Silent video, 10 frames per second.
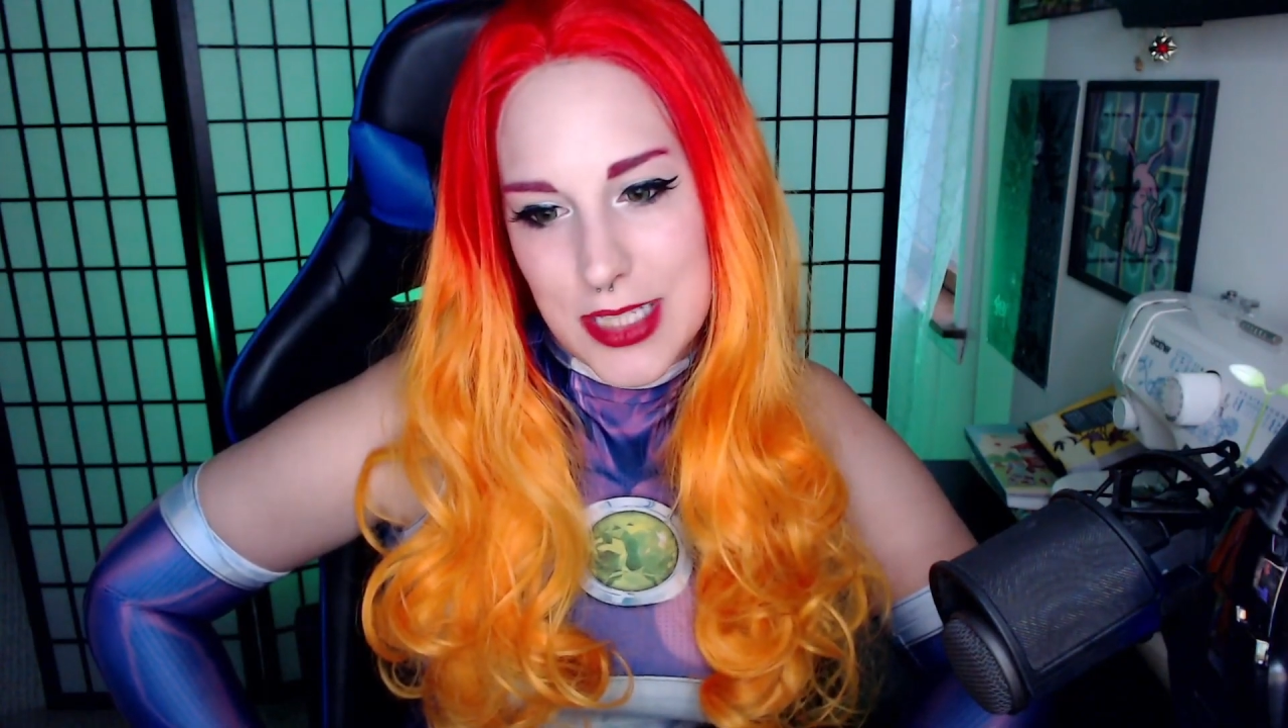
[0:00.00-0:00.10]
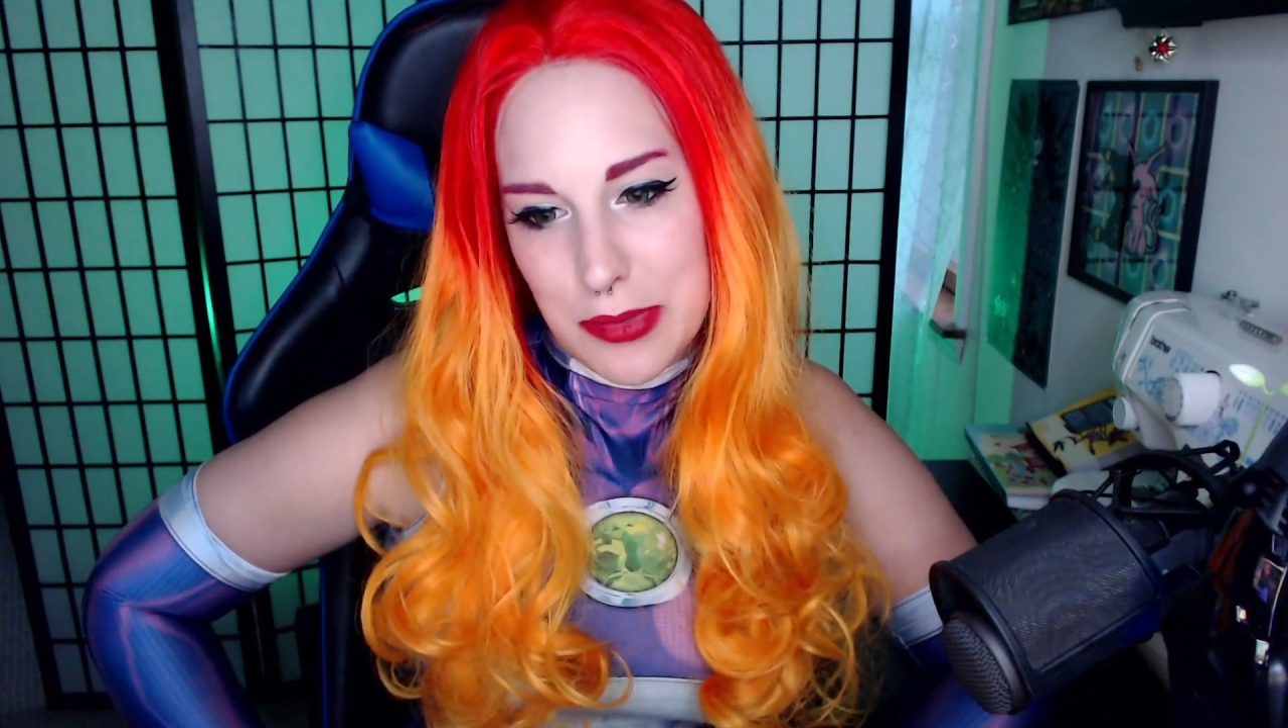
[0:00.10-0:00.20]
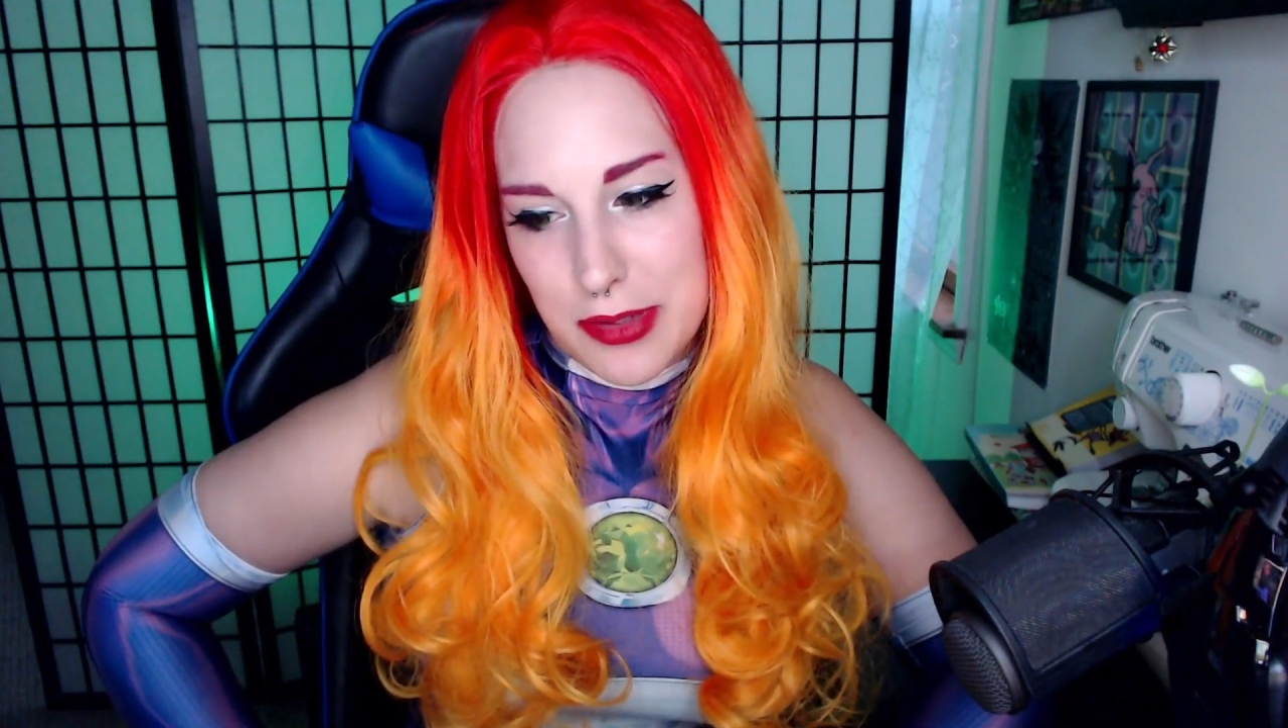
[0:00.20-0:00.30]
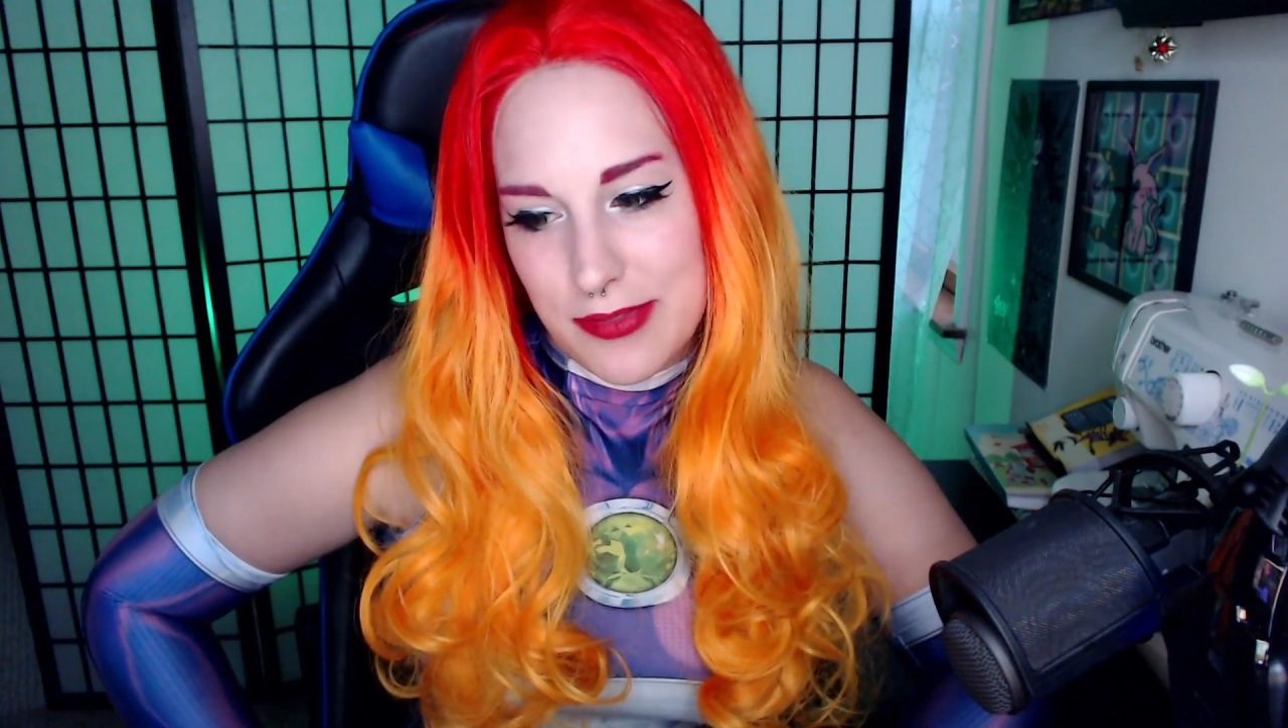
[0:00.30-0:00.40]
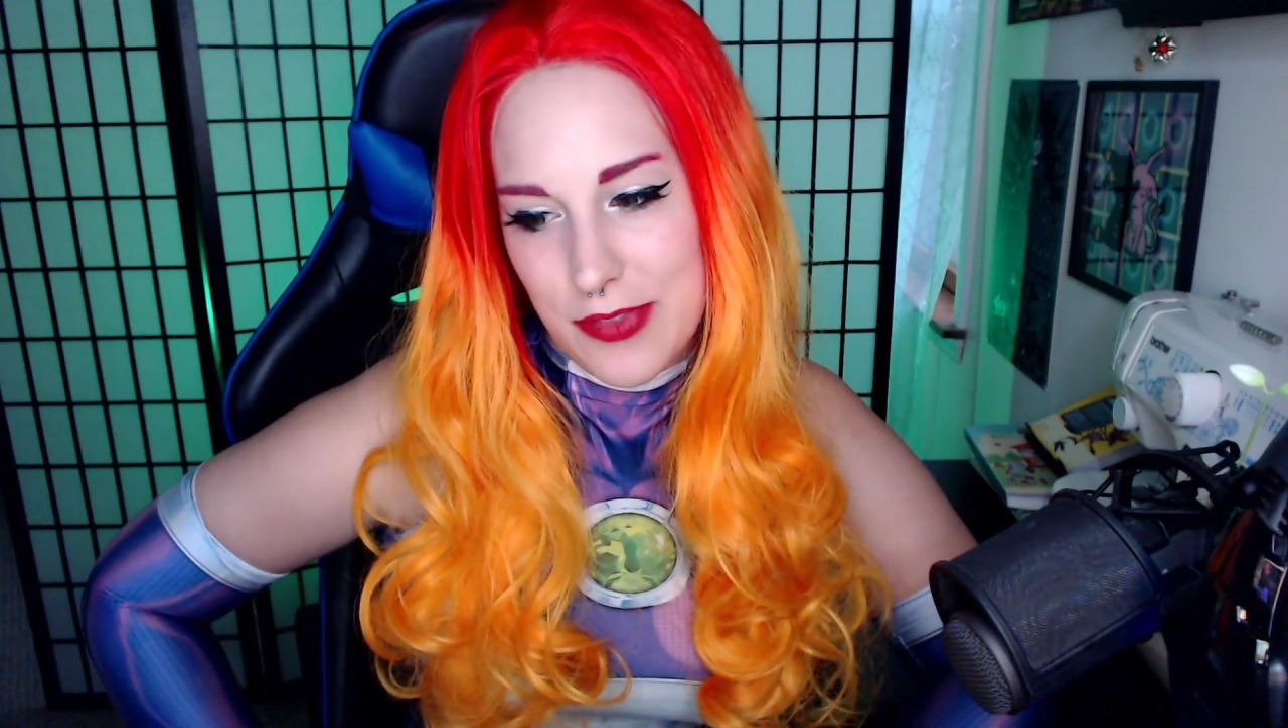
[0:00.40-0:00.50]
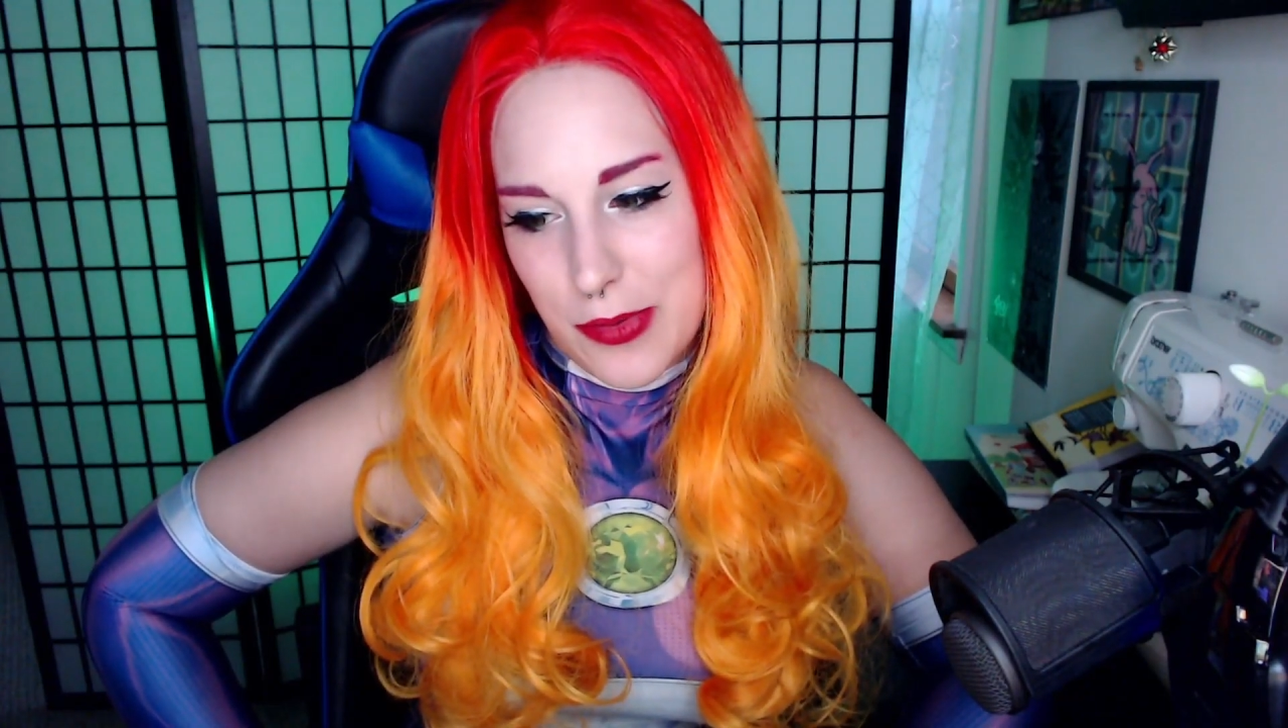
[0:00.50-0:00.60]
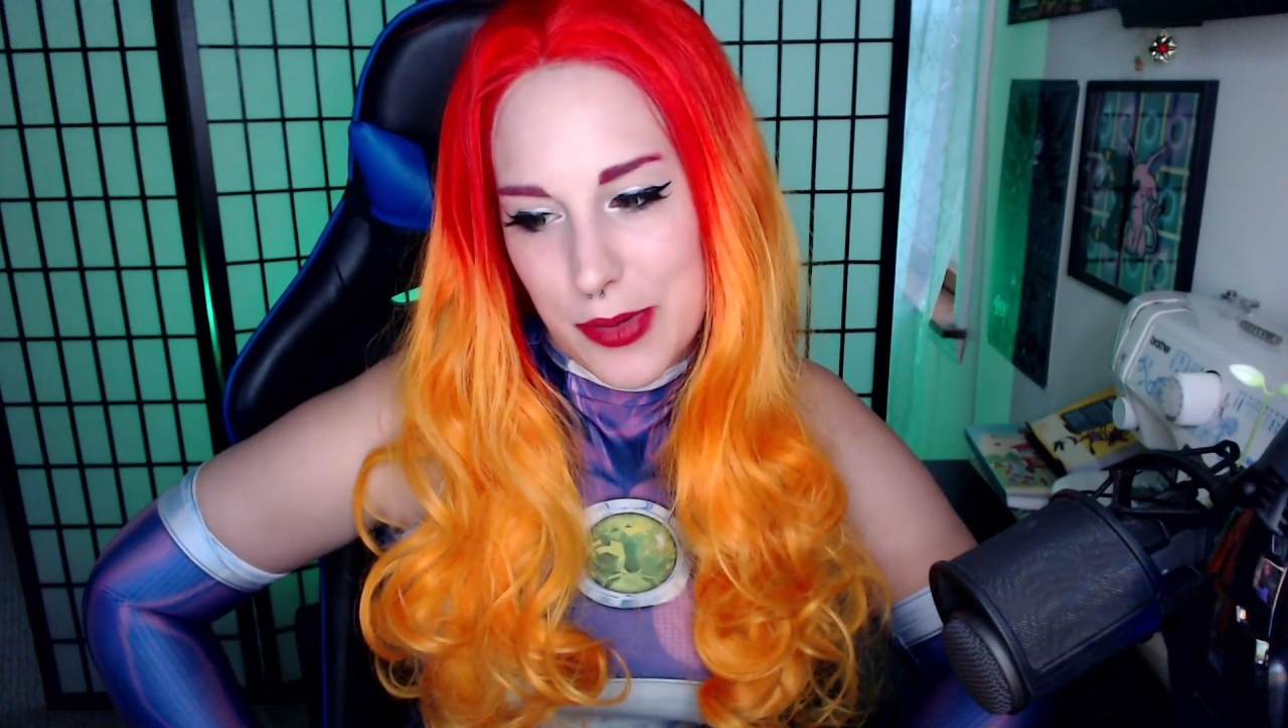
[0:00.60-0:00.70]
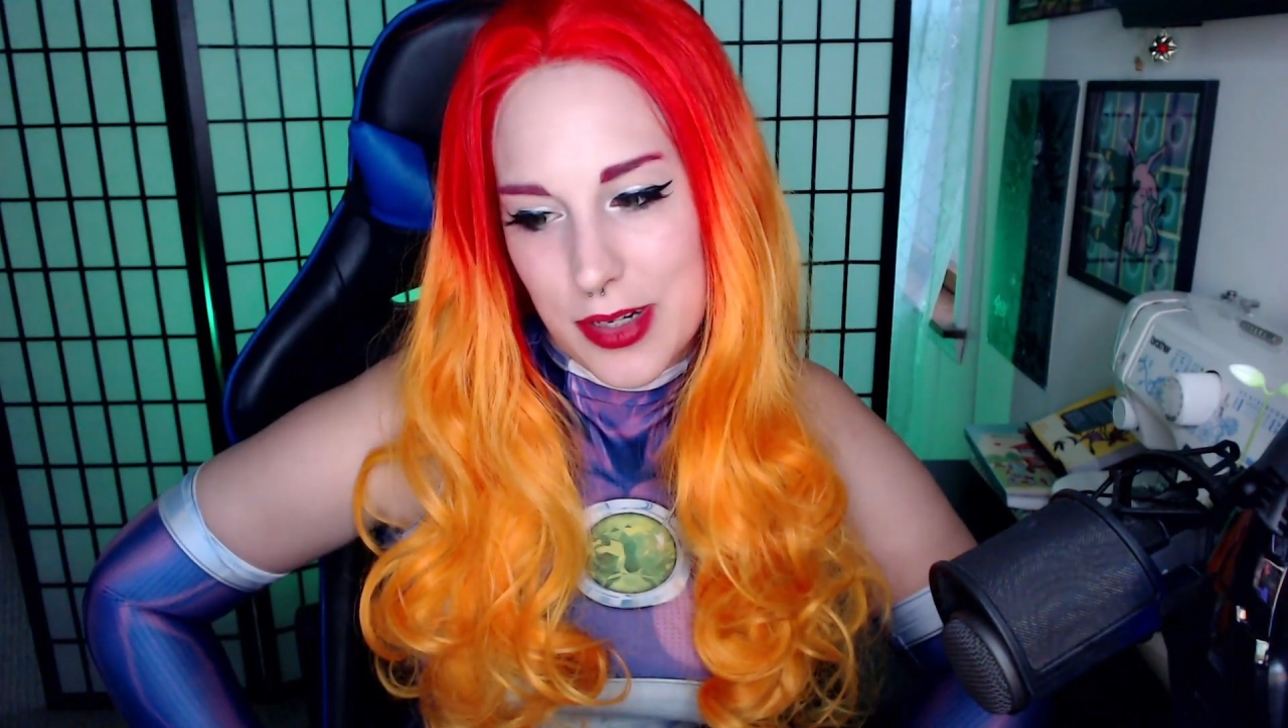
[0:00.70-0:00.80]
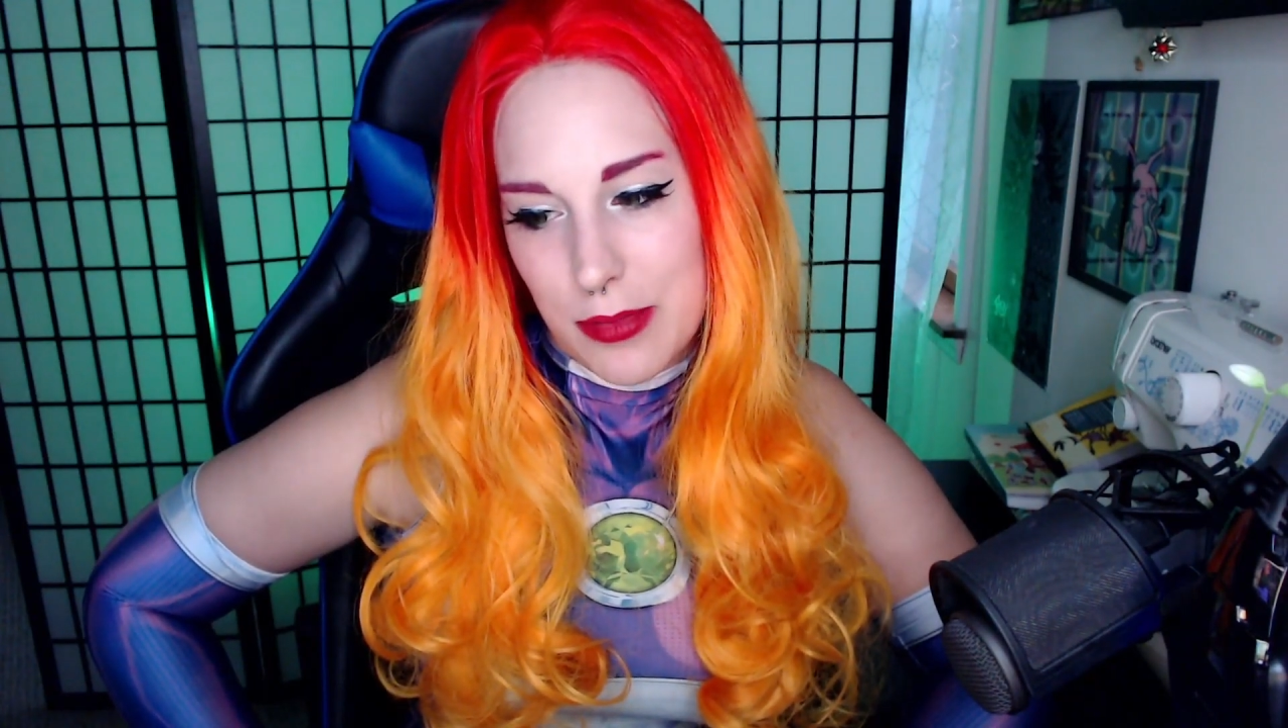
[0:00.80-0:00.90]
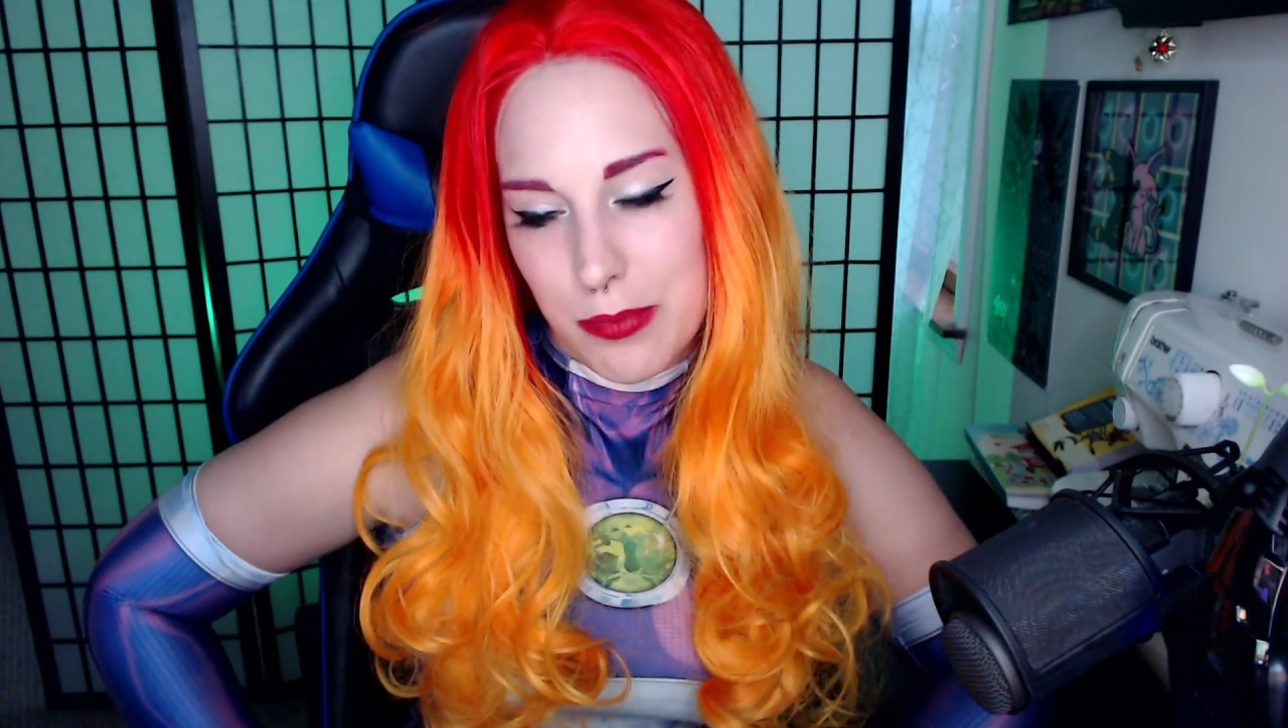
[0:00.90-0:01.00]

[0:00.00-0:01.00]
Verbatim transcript: going forward.